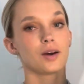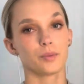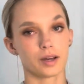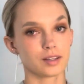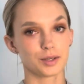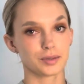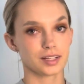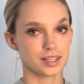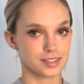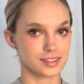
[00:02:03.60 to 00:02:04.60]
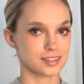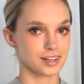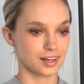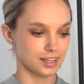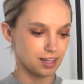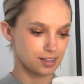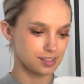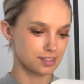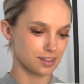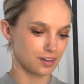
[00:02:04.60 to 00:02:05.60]
We all know what it is. It's not a
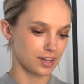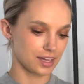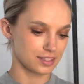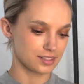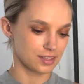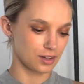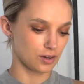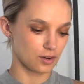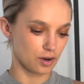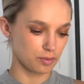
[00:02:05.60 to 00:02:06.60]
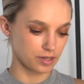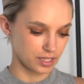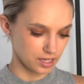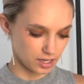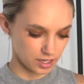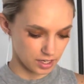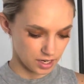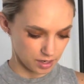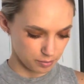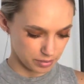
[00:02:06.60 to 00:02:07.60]
guess. Okay, so opening her
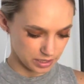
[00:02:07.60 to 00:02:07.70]
up.